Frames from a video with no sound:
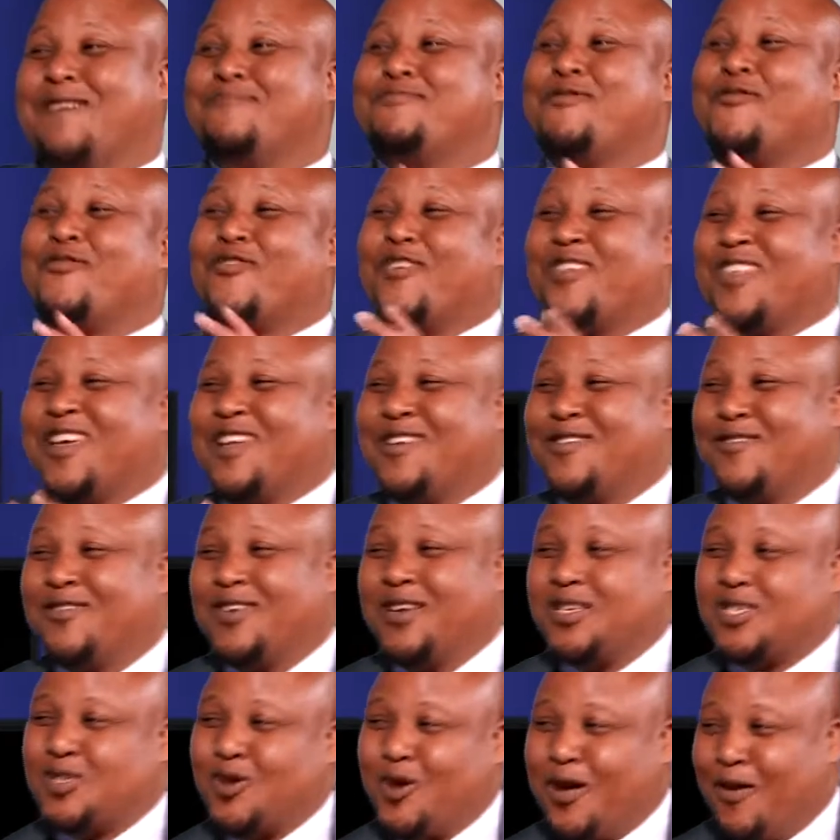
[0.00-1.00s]
before the end of
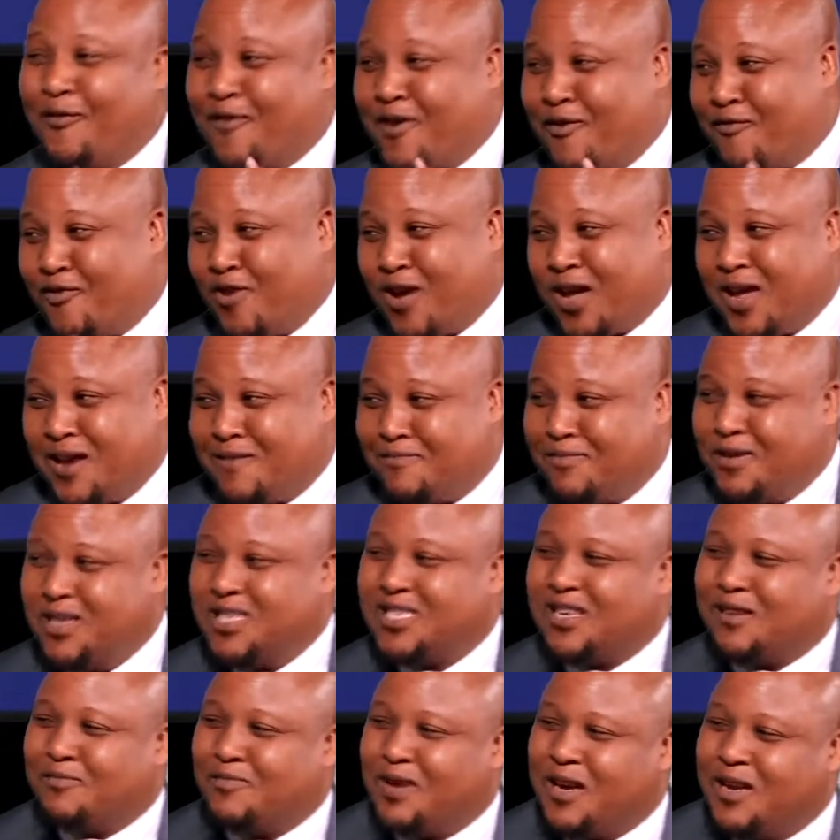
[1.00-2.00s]
the show, if I forget,
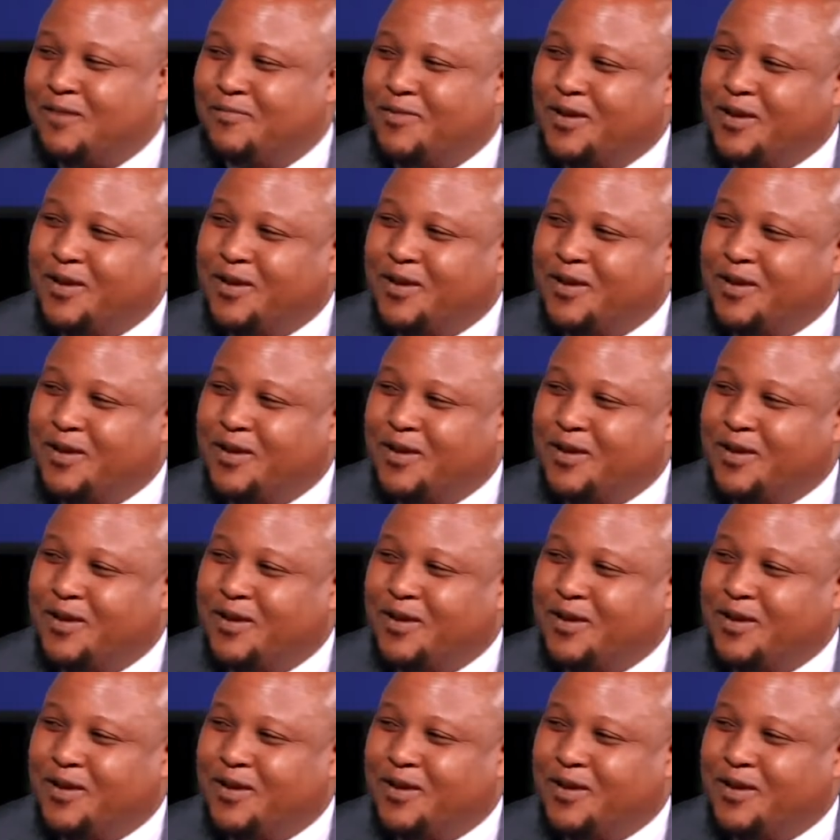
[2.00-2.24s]
please remind me.